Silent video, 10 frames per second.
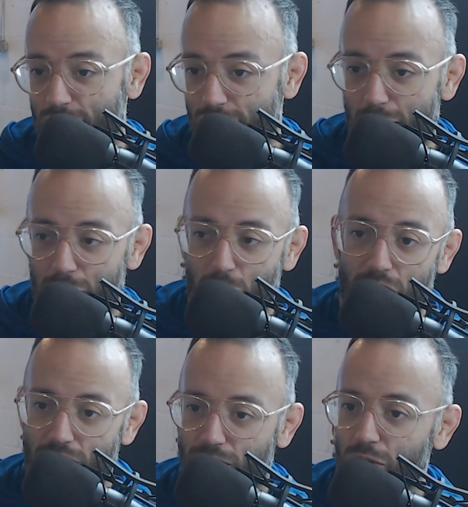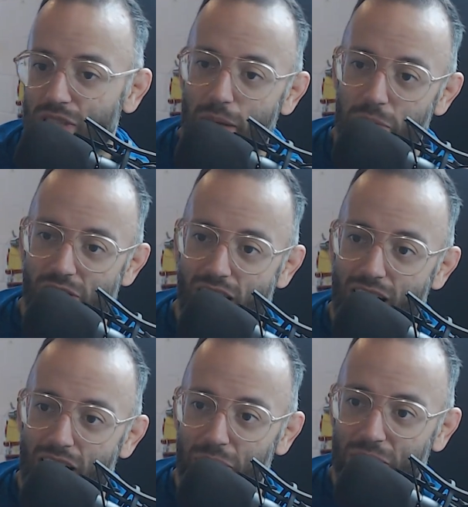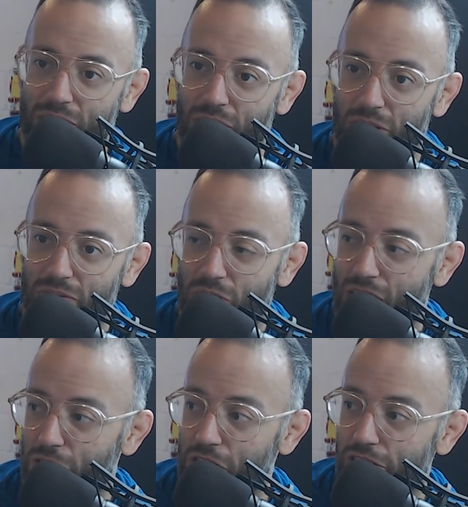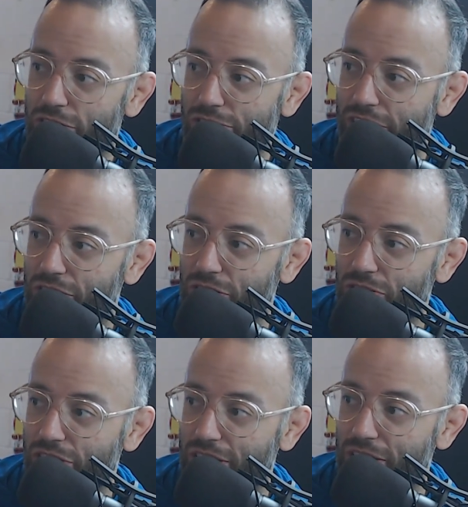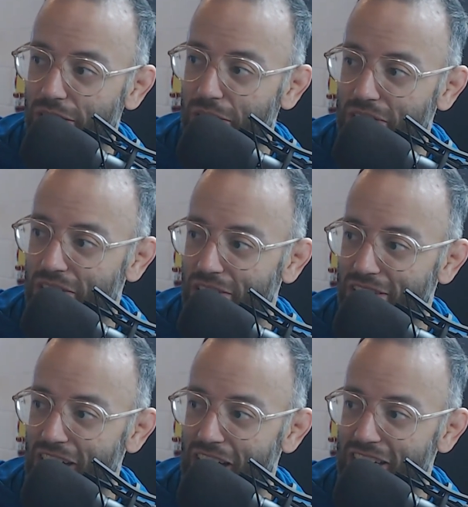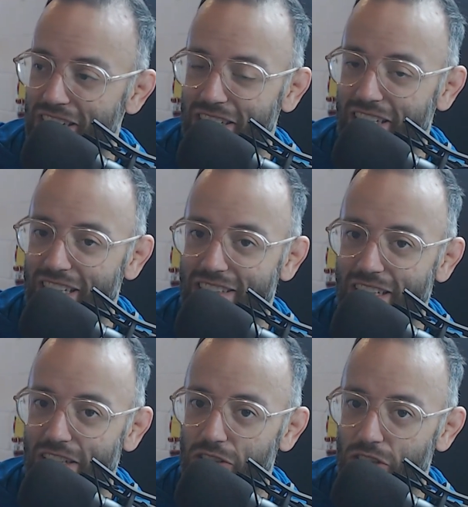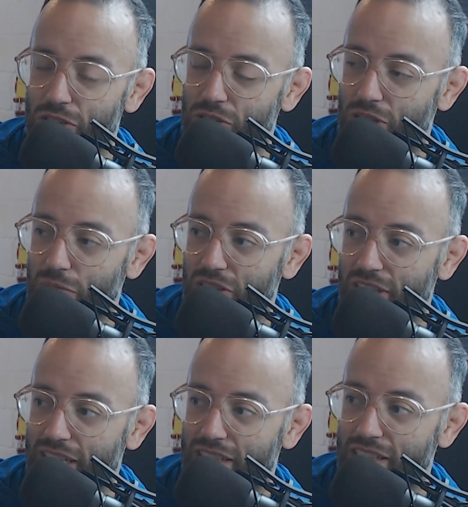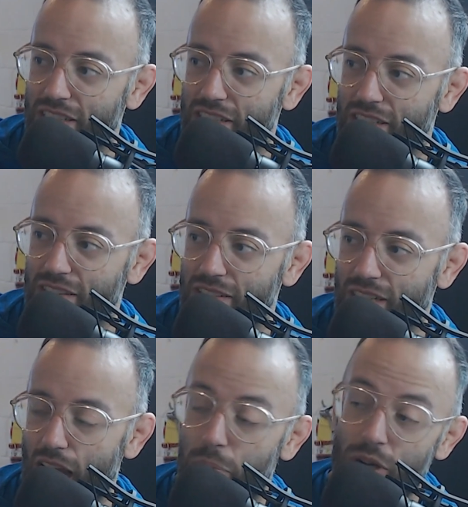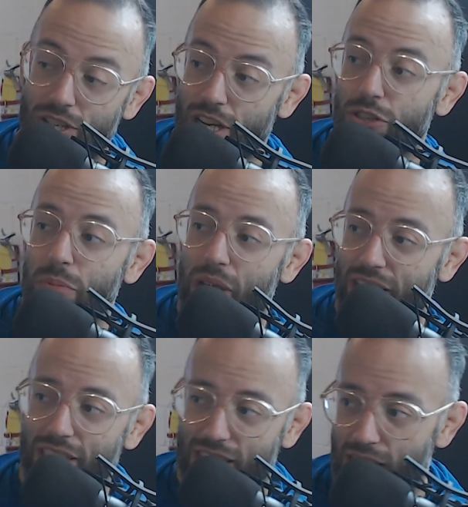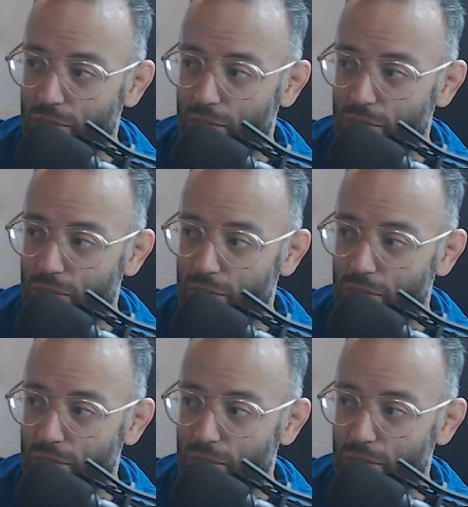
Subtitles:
James works a full-time job, I'm trying to run a jiu-jitsu gym. It's not easy to get together to do something like this, and I appreciate you making the time.